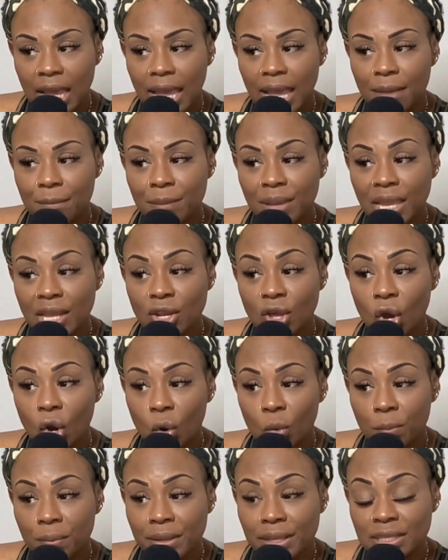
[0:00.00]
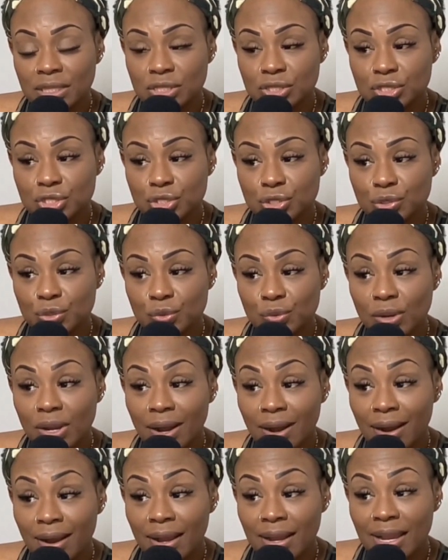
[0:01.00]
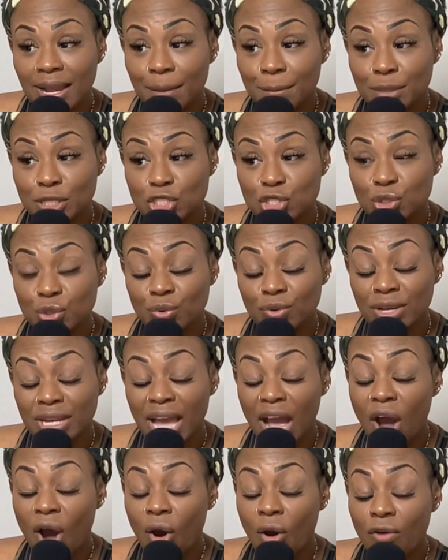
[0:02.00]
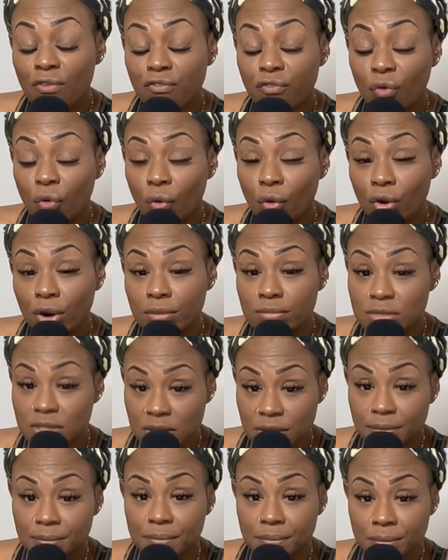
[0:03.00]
and being open to God coming to you in all forms